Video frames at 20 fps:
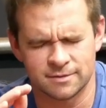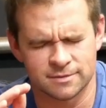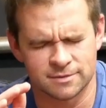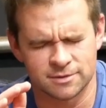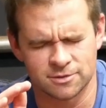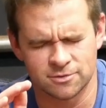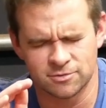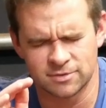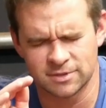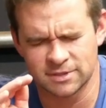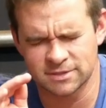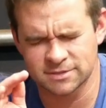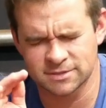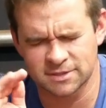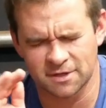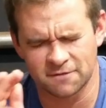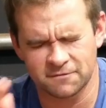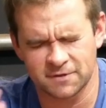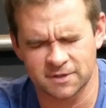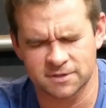Dude,
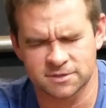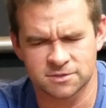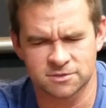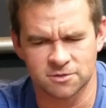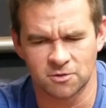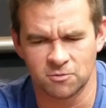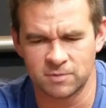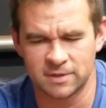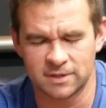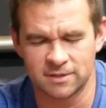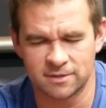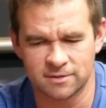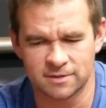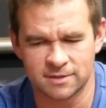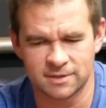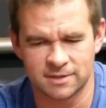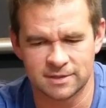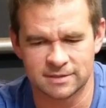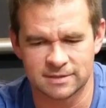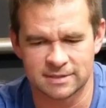stuff gets so
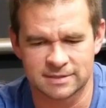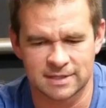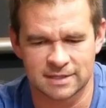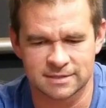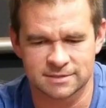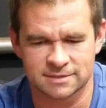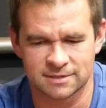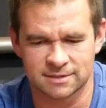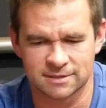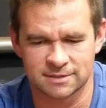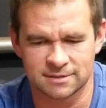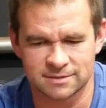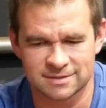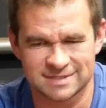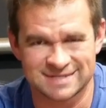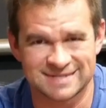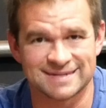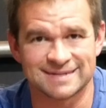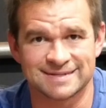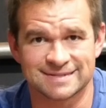weird in the testing
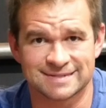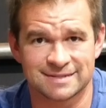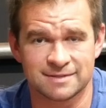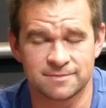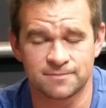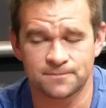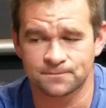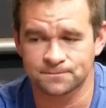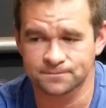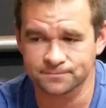season.